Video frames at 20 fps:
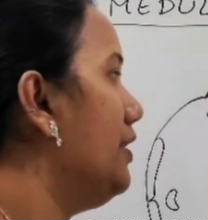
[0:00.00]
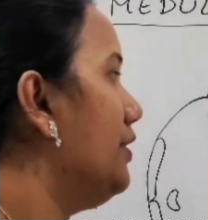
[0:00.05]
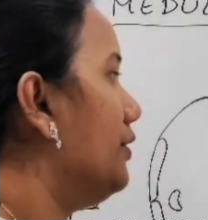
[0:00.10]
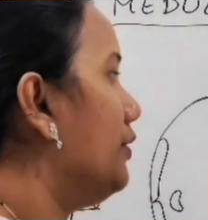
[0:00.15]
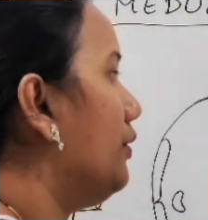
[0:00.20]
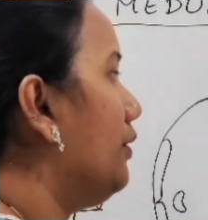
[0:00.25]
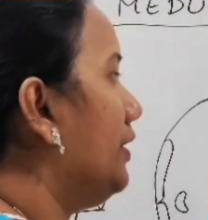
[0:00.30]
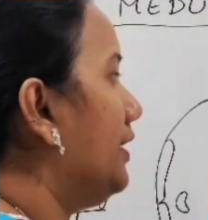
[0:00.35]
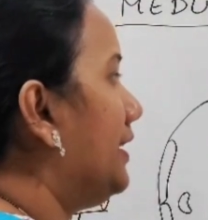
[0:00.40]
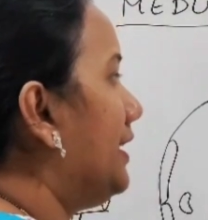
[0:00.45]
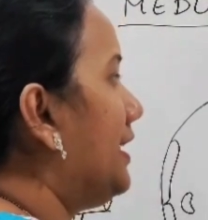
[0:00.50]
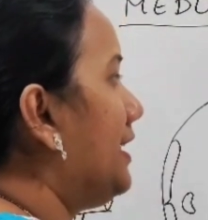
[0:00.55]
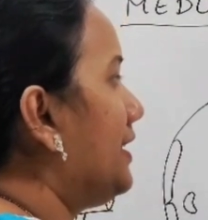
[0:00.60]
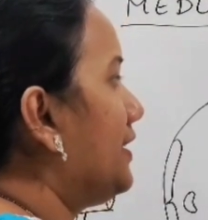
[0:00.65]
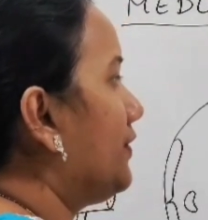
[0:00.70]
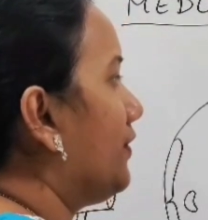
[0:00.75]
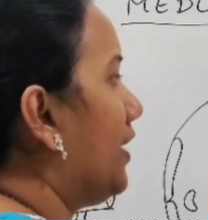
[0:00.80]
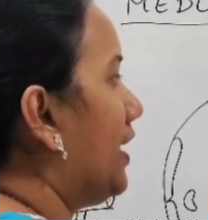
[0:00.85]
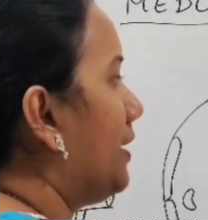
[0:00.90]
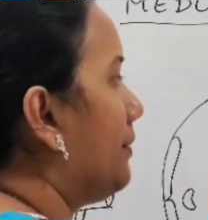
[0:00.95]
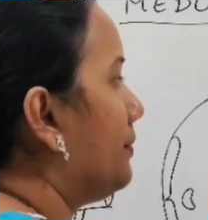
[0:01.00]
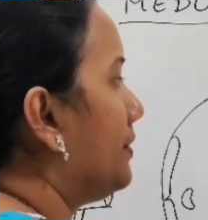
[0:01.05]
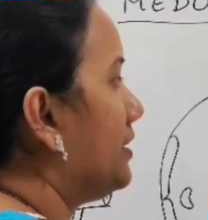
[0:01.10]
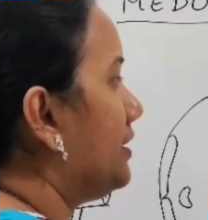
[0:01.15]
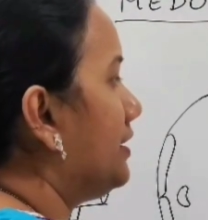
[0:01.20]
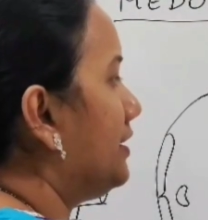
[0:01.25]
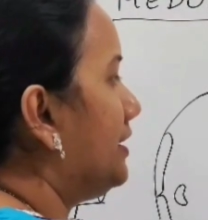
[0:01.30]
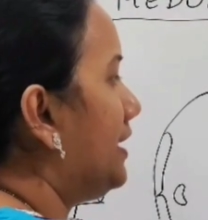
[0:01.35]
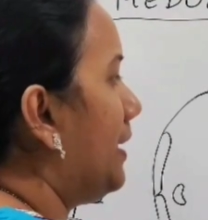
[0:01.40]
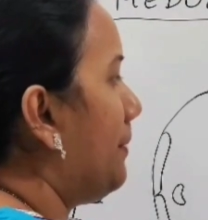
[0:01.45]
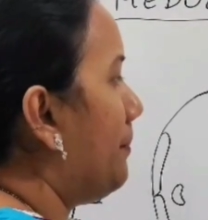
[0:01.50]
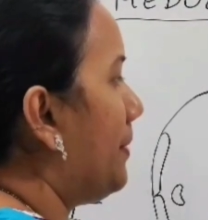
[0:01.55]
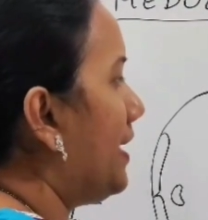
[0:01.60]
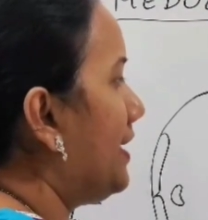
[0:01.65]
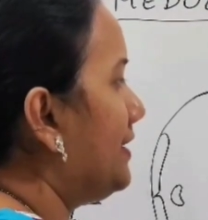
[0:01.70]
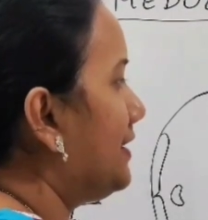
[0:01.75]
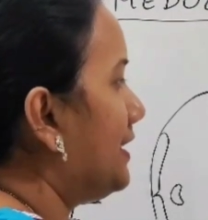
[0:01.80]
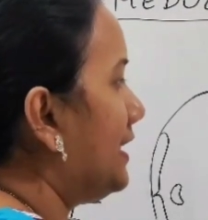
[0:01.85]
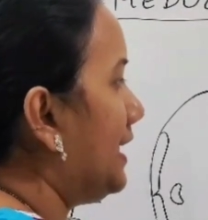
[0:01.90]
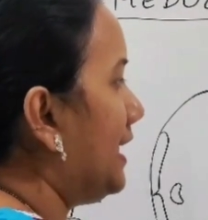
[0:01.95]
So these fibers, they
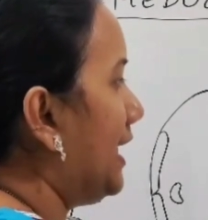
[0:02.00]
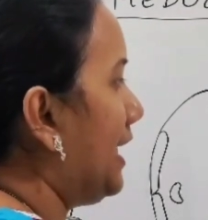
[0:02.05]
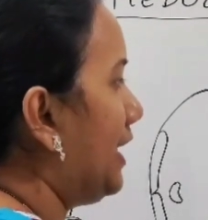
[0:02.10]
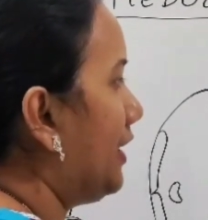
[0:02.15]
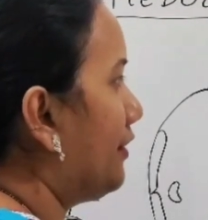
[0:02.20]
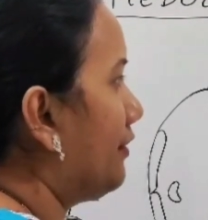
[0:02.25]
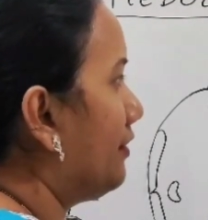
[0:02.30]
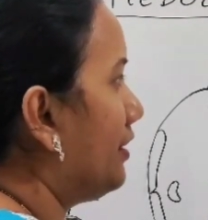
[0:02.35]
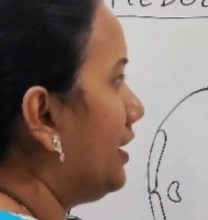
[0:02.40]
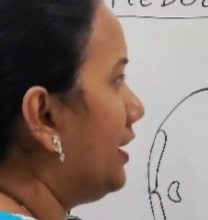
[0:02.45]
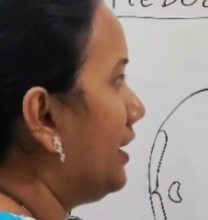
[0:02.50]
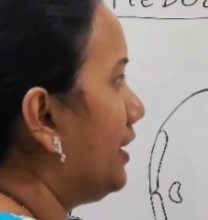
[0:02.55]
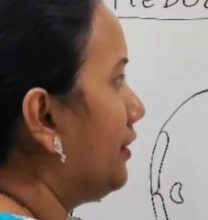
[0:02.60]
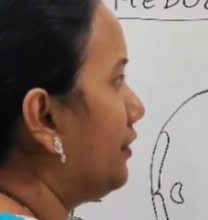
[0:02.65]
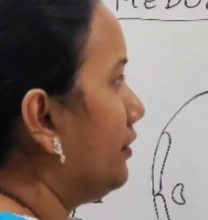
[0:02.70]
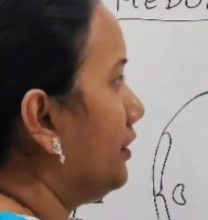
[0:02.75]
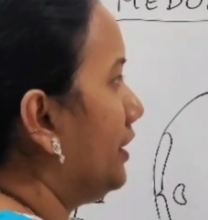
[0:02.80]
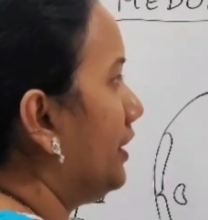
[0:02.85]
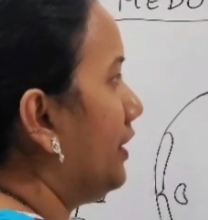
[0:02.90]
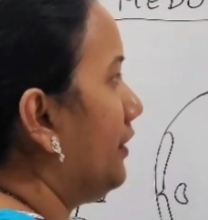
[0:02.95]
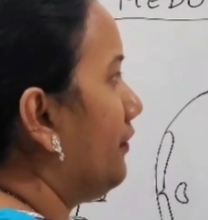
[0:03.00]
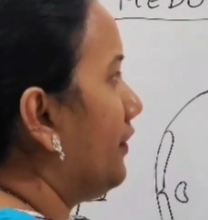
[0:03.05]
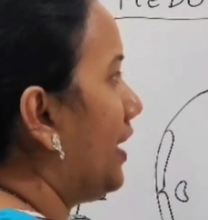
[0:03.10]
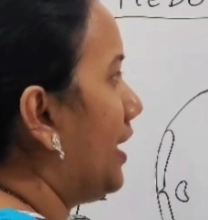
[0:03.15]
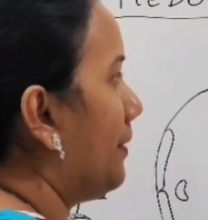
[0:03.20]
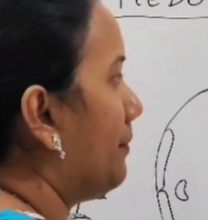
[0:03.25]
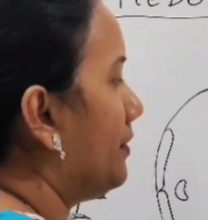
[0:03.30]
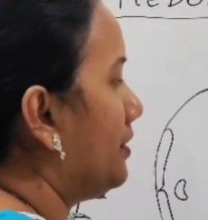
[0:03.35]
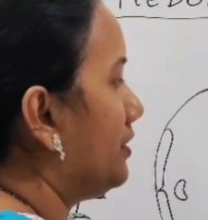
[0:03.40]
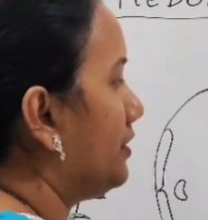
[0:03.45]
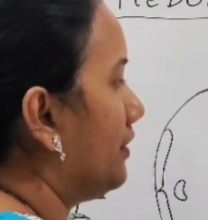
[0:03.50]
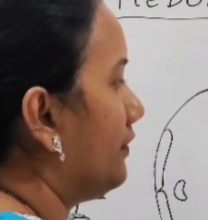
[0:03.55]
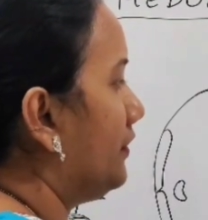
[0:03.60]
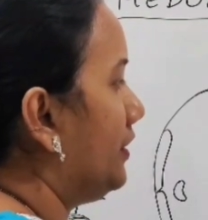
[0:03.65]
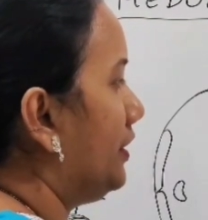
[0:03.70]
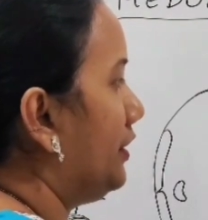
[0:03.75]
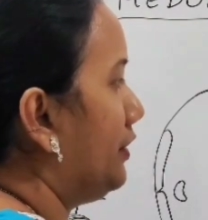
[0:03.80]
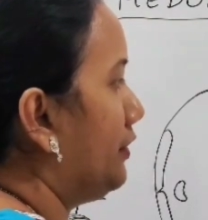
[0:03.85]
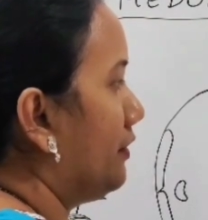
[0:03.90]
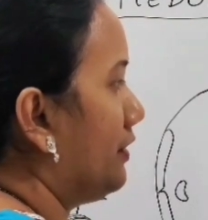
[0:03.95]
pass laterally to the fibers of
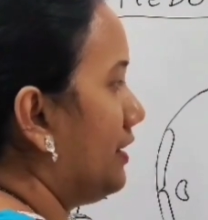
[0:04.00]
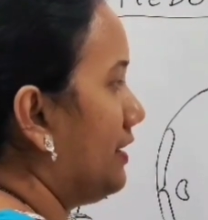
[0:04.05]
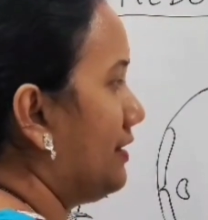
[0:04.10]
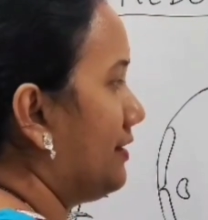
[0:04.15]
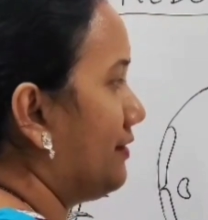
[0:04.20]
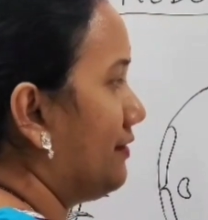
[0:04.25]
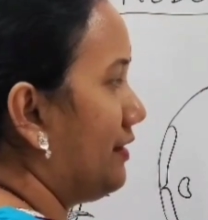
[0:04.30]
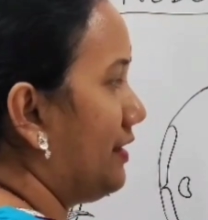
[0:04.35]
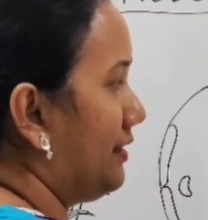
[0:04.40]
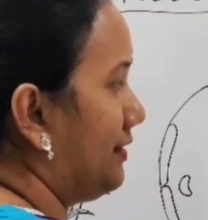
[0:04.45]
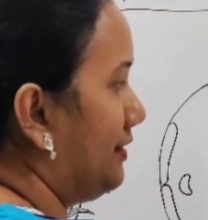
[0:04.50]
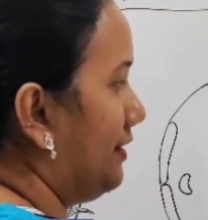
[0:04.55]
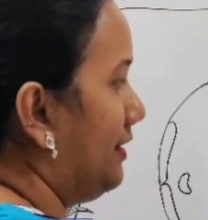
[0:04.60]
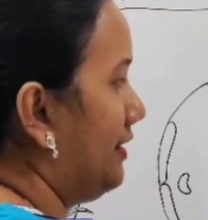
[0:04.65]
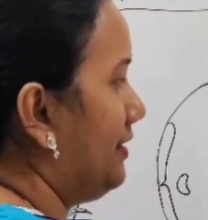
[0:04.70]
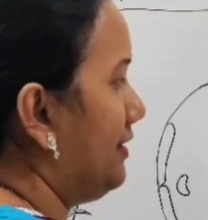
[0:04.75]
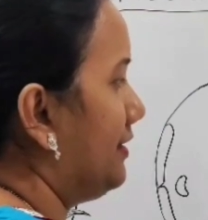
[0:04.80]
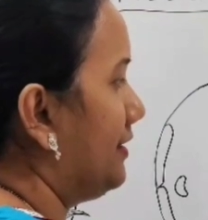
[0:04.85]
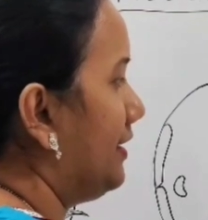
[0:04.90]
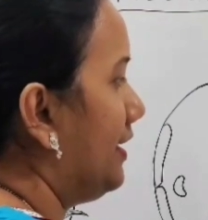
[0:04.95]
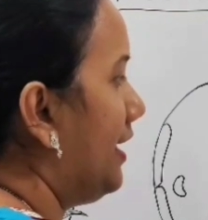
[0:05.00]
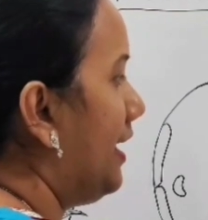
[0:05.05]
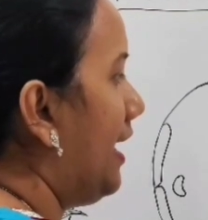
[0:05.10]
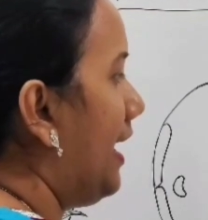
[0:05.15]
the nucleus gracilis